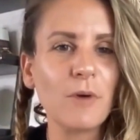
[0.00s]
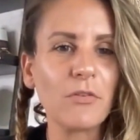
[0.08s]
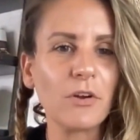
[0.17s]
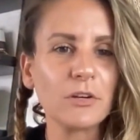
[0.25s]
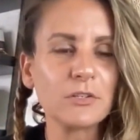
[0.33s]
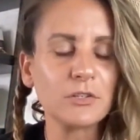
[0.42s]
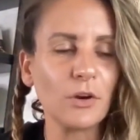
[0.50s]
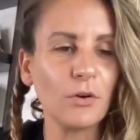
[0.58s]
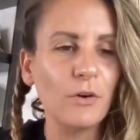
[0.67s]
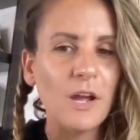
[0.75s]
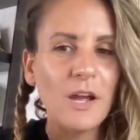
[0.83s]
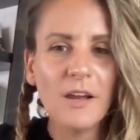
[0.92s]
weather. So
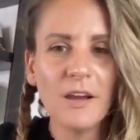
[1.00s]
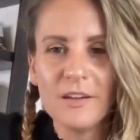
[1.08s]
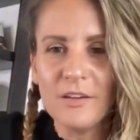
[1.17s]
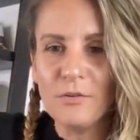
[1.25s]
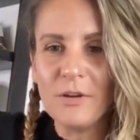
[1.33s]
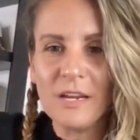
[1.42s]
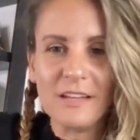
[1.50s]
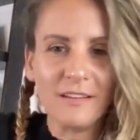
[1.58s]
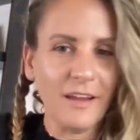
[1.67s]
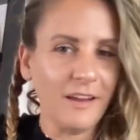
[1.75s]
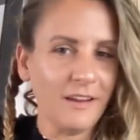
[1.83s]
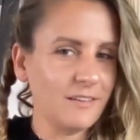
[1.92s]
you get
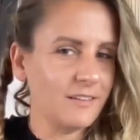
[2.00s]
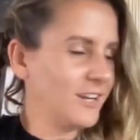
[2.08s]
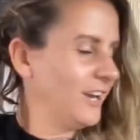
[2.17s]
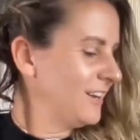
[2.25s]
like,